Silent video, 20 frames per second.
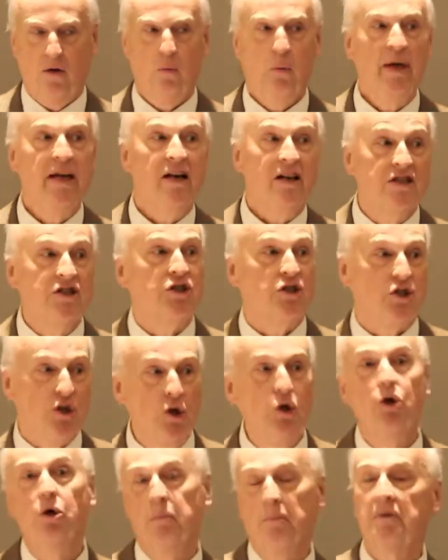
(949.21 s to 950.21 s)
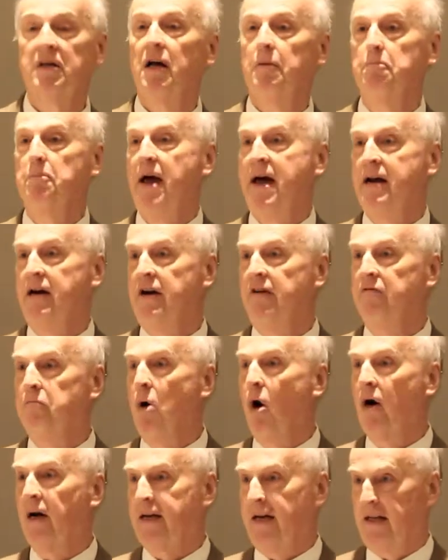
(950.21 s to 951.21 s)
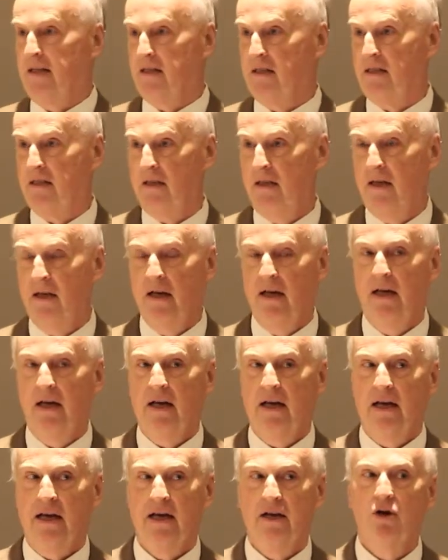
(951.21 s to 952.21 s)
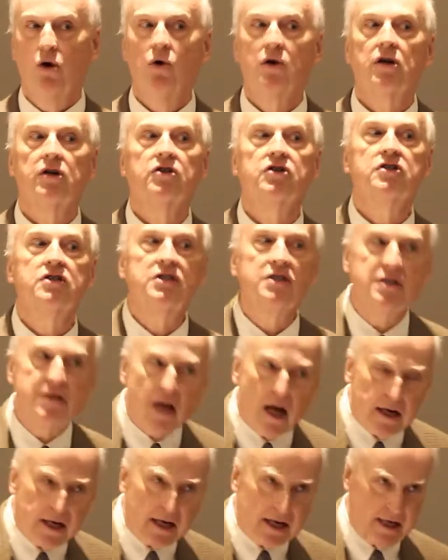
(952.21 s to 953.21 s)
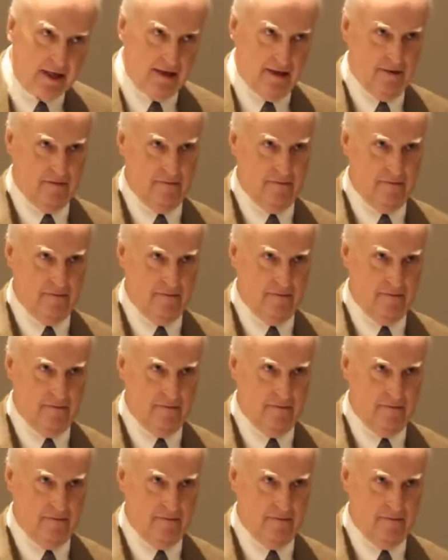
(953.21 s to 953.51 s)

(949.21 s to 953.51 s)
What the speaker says: We assume competitive markets in order to study